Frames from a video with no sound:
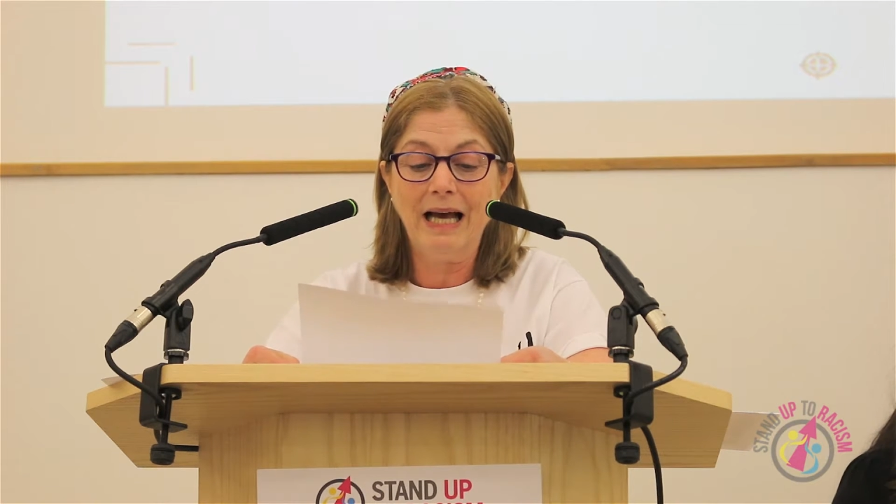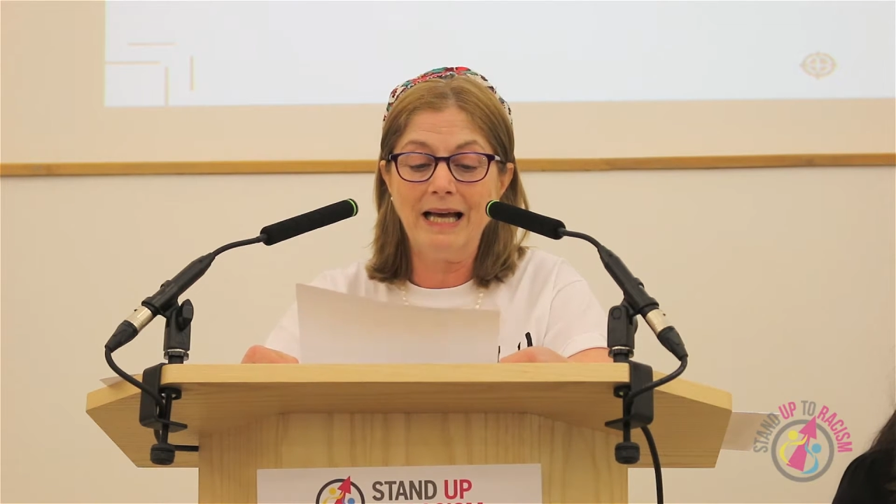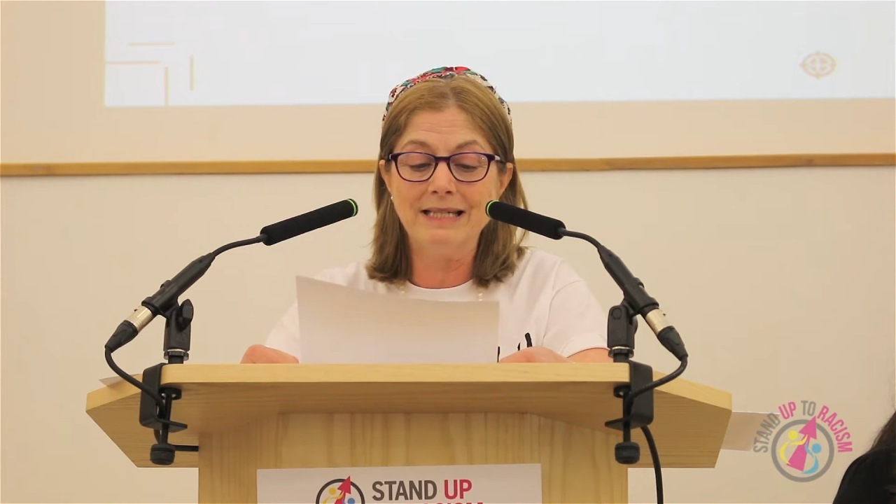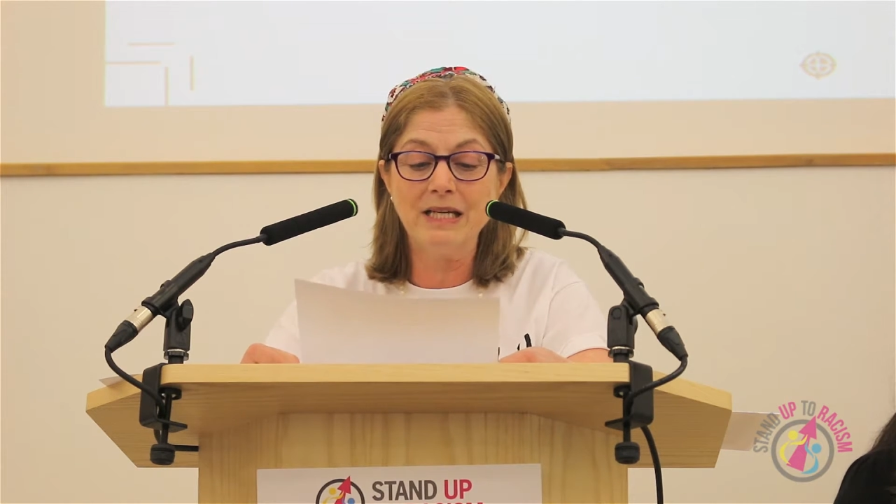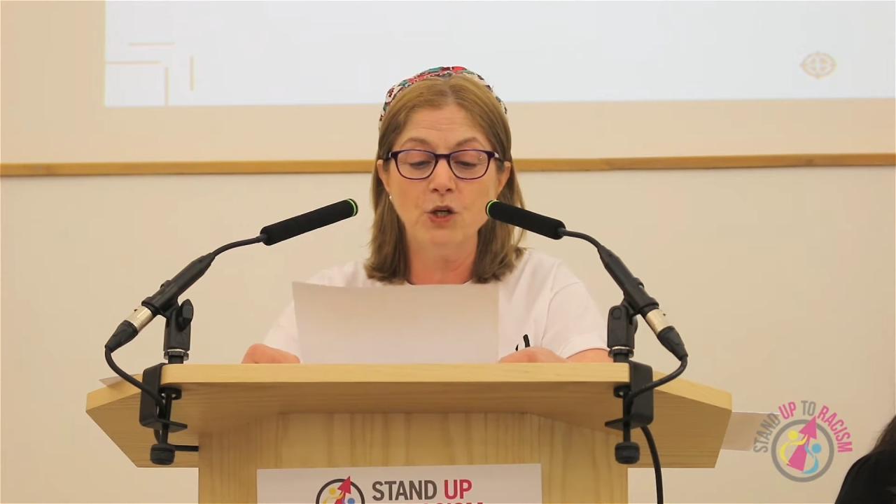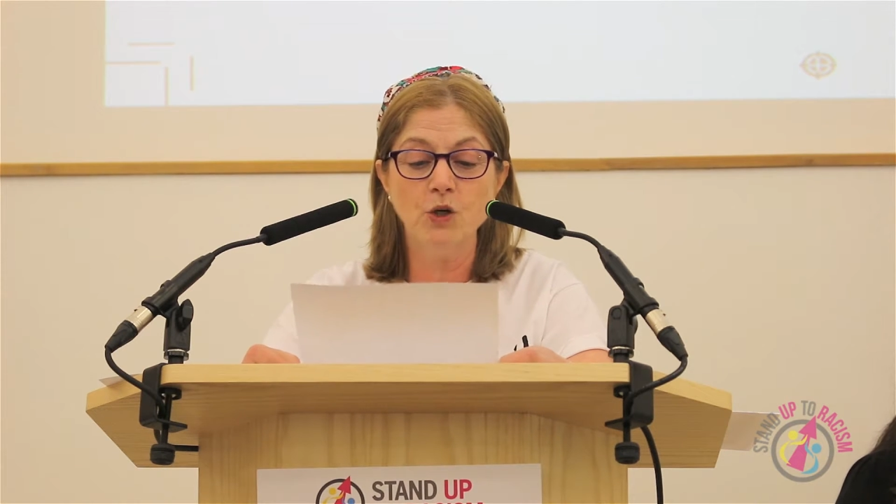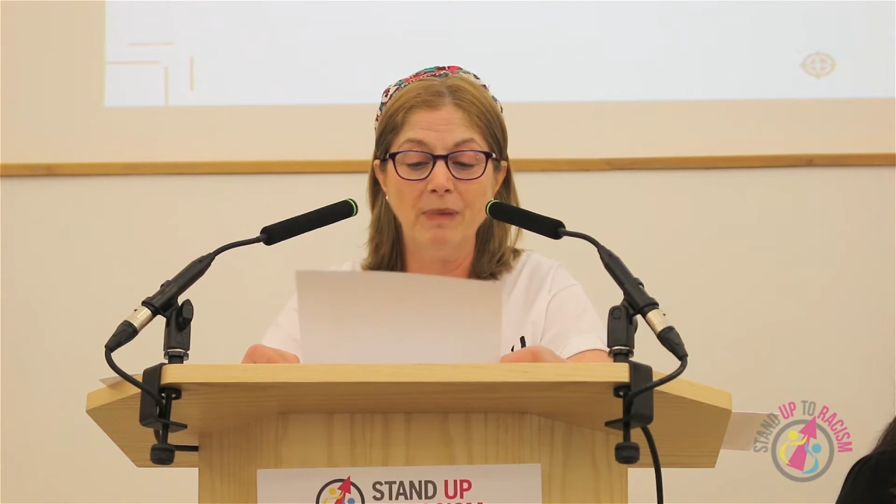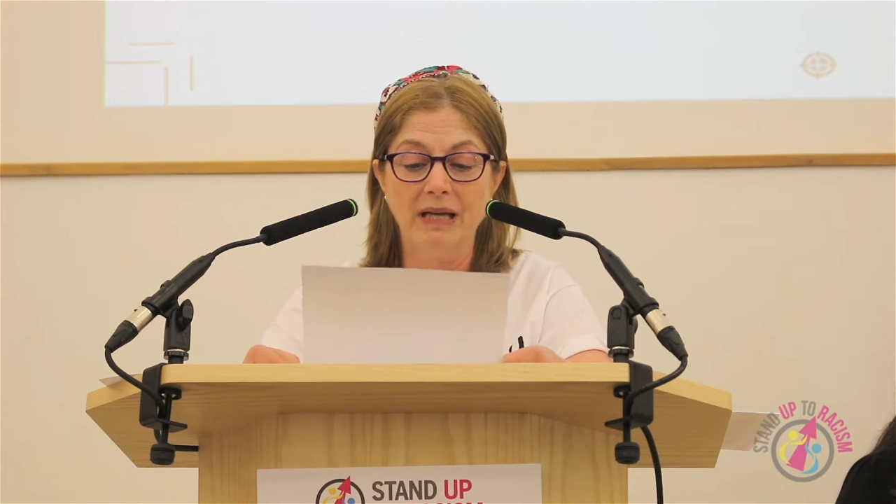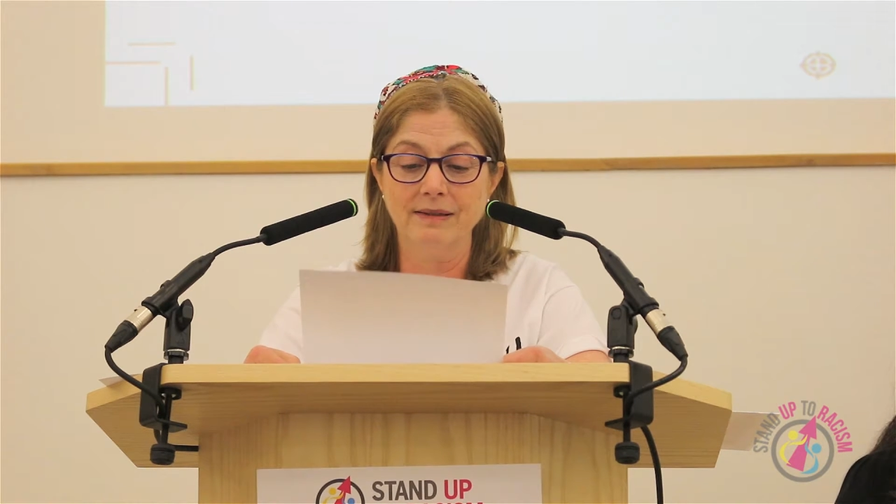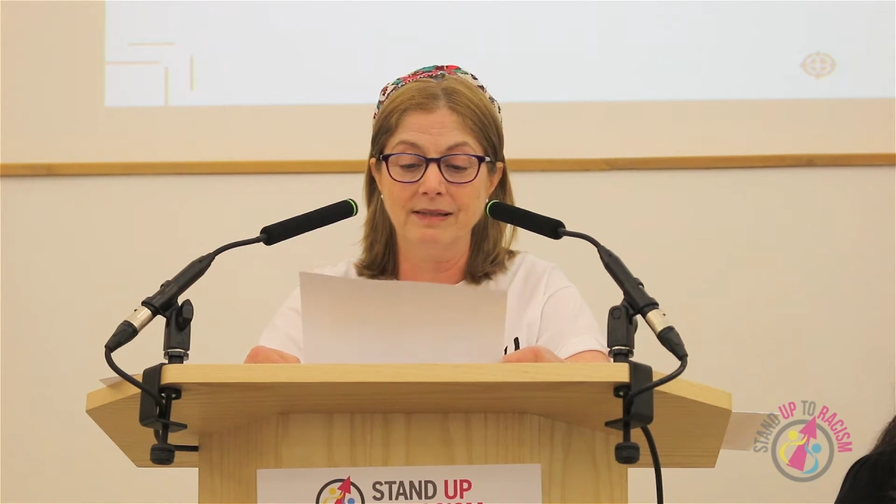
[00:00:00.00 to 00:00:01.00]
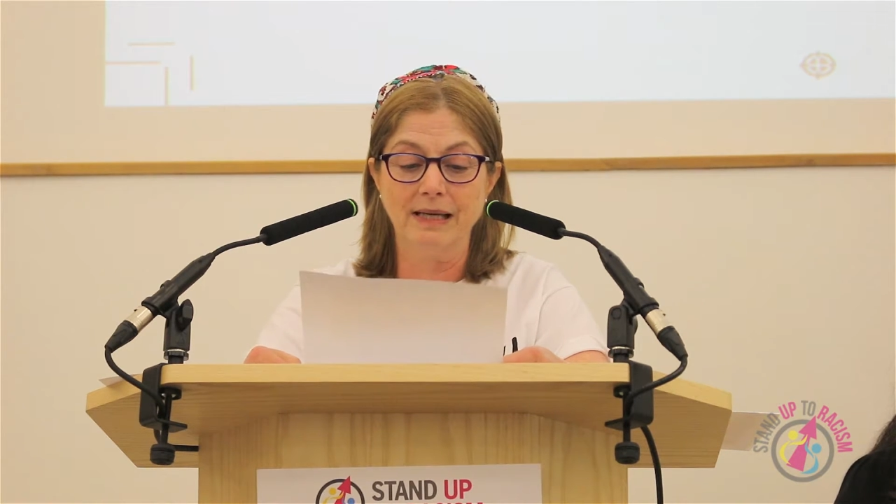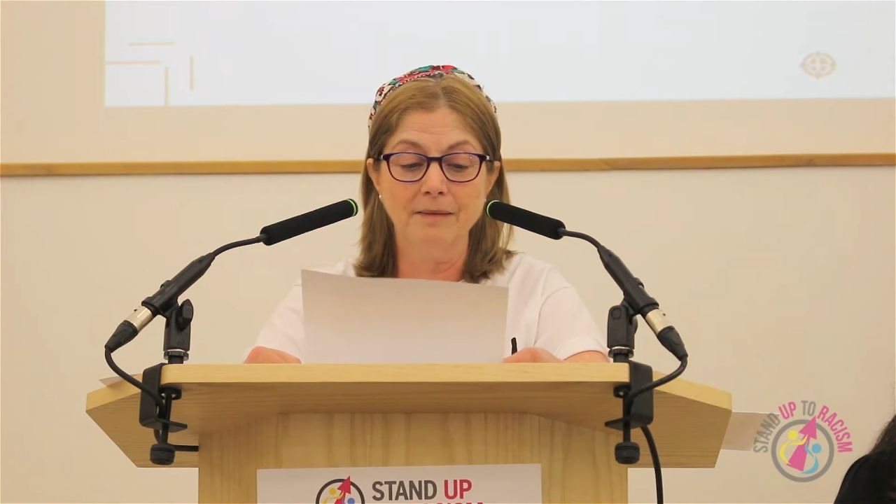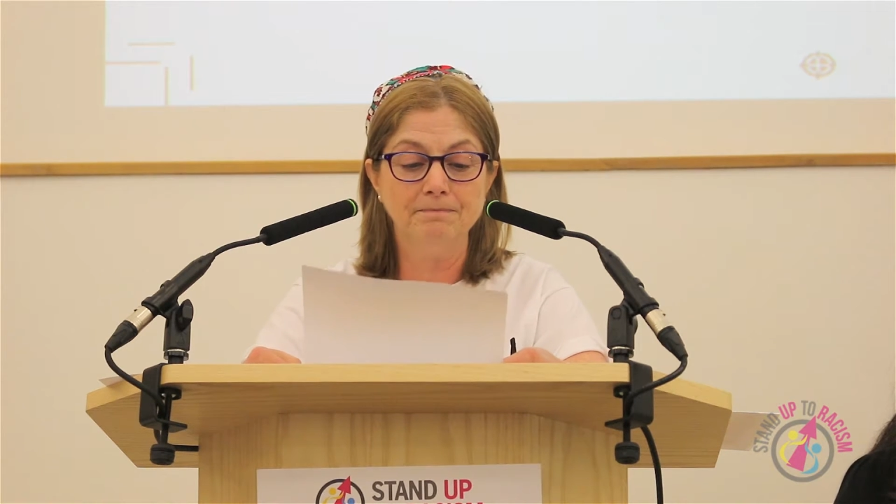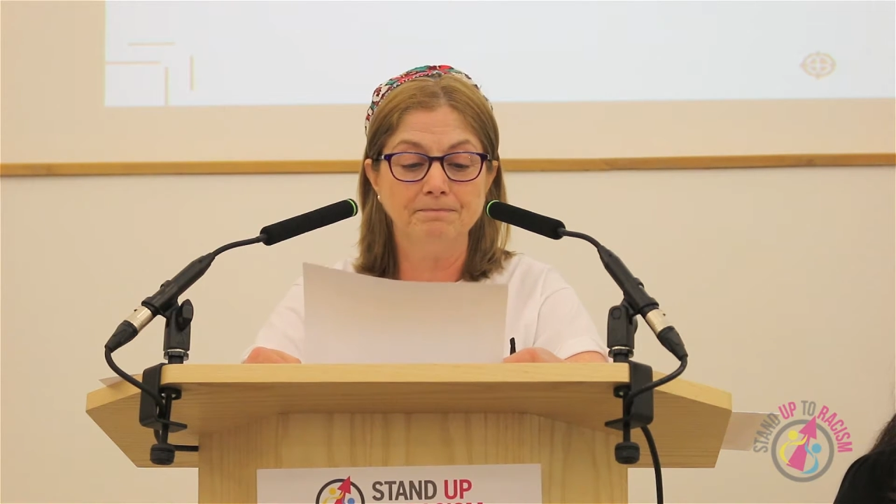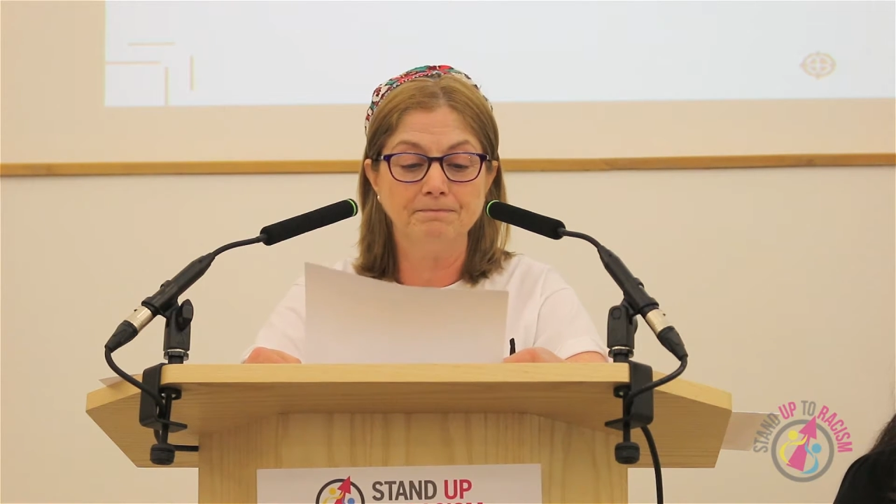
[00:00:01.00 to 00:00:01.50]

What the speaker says: and inhumanity.